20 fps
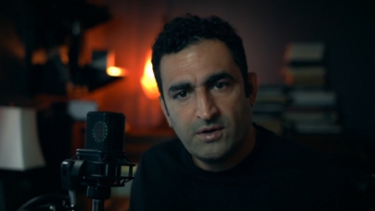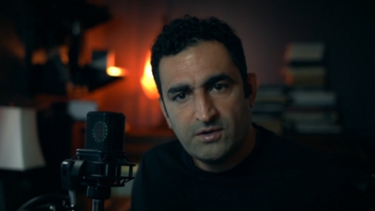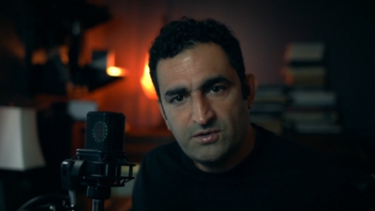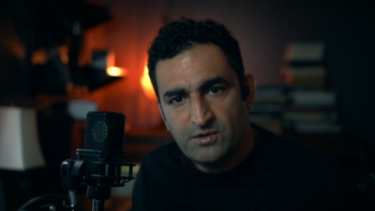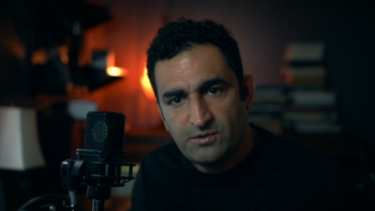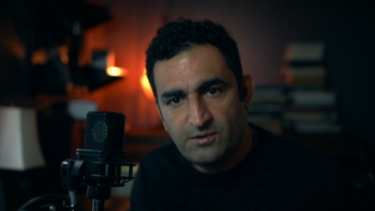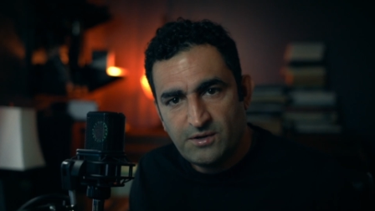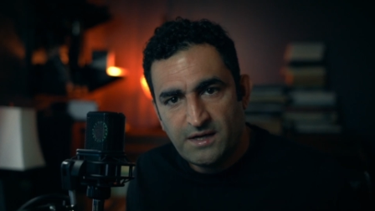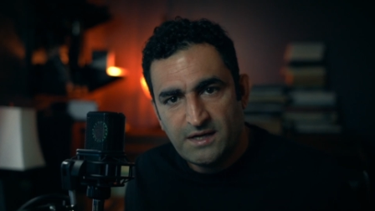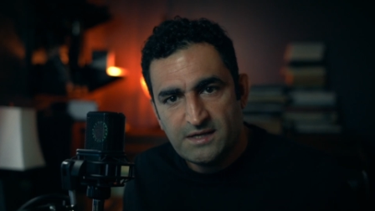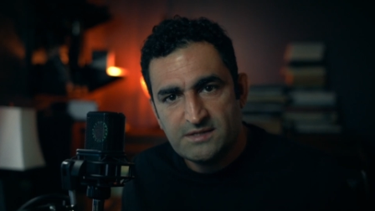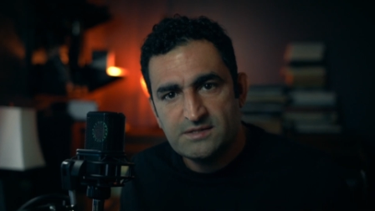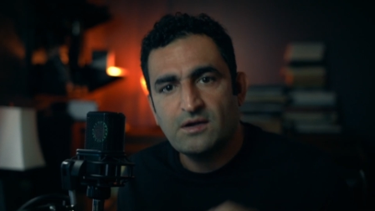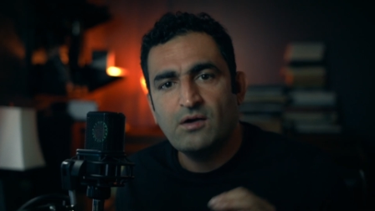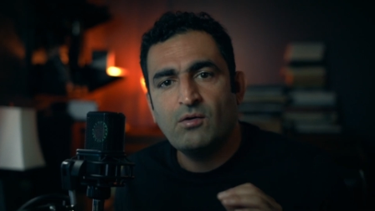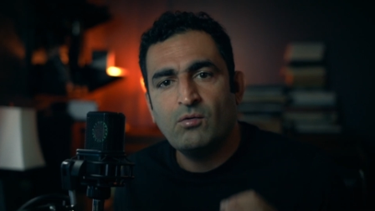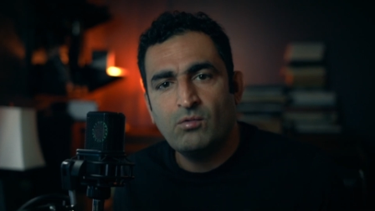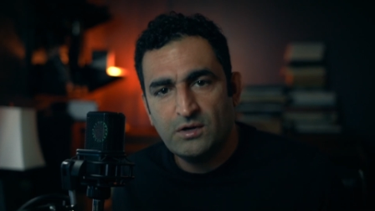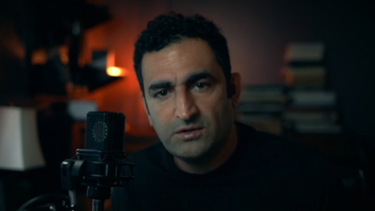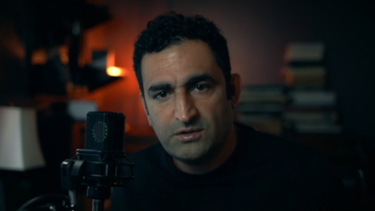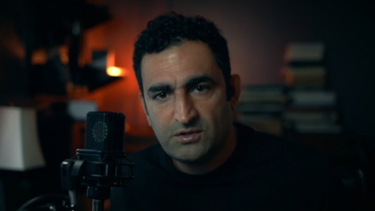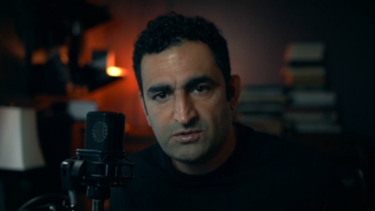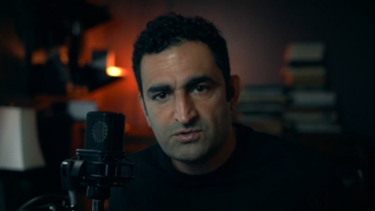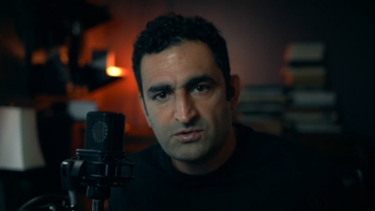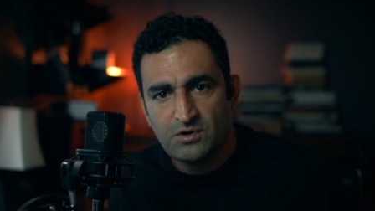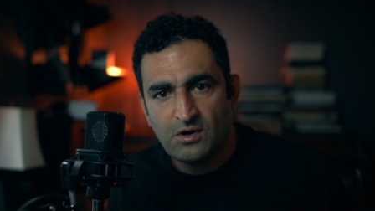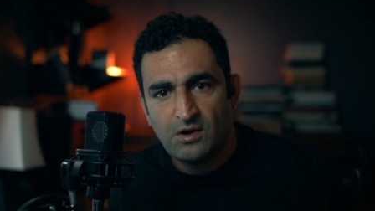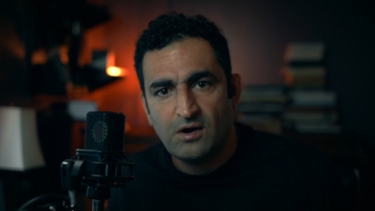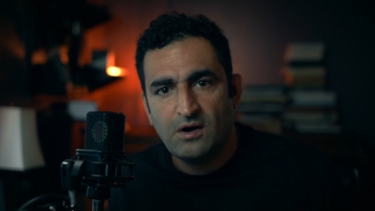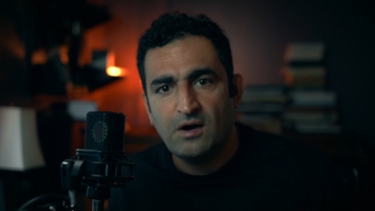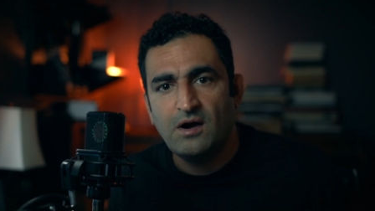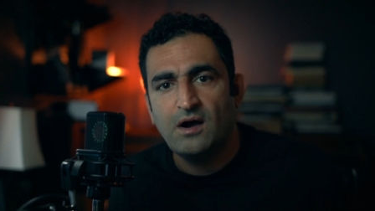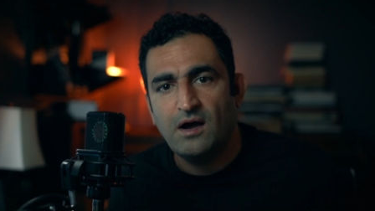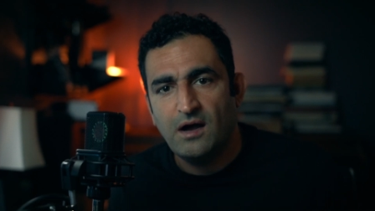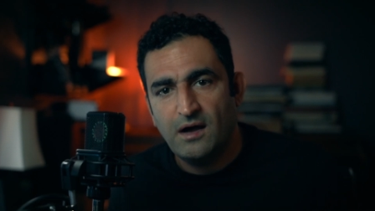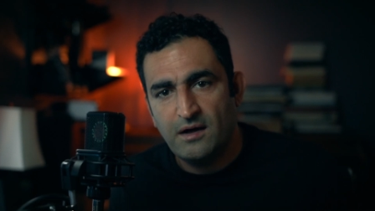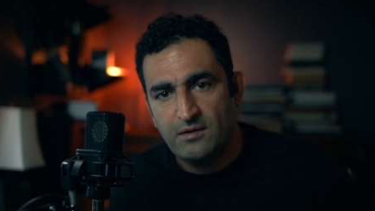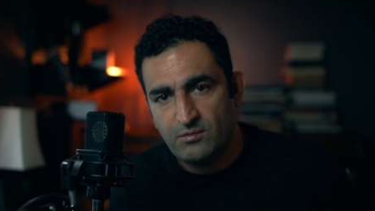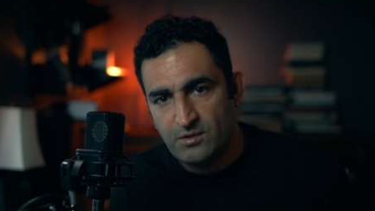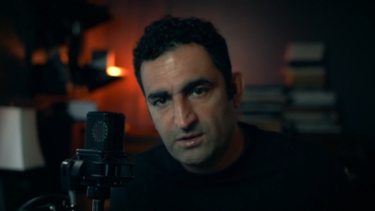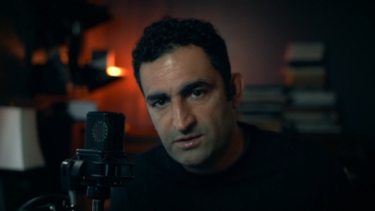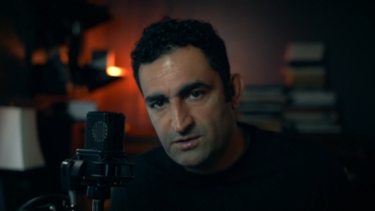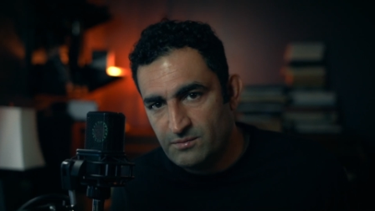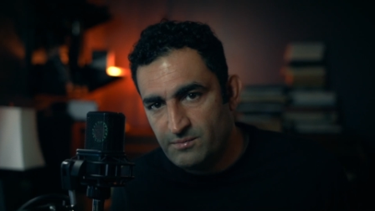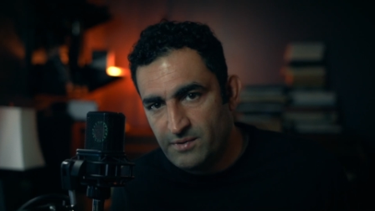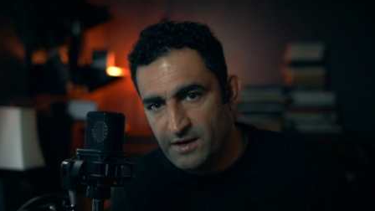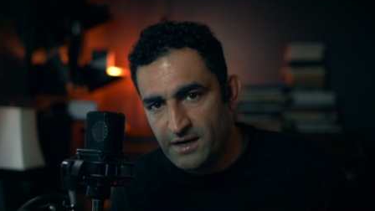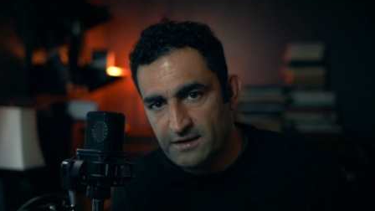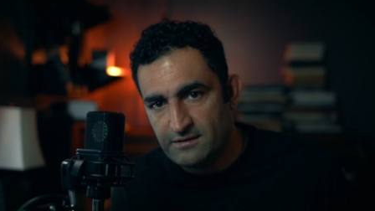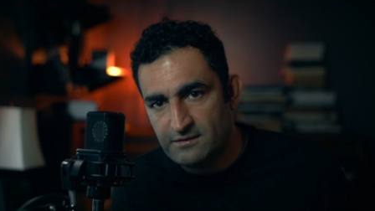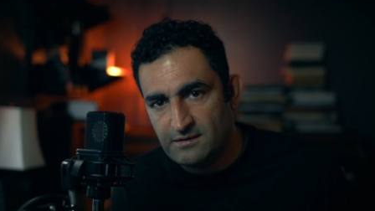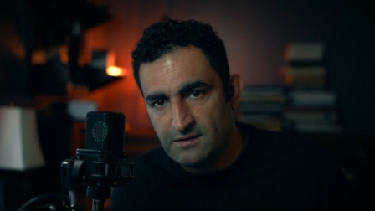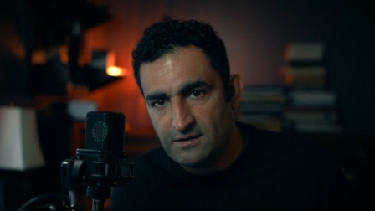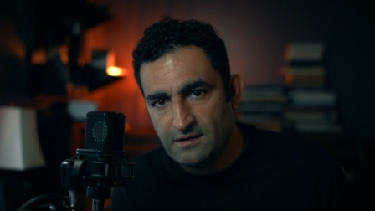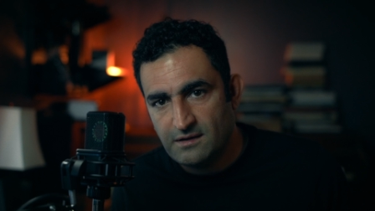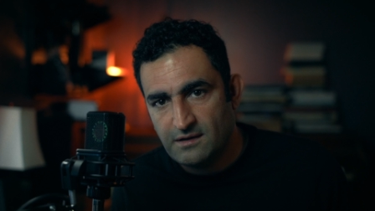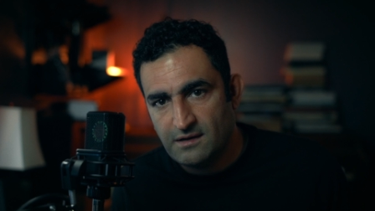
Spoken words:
Number 2 is what to draw and what to paint.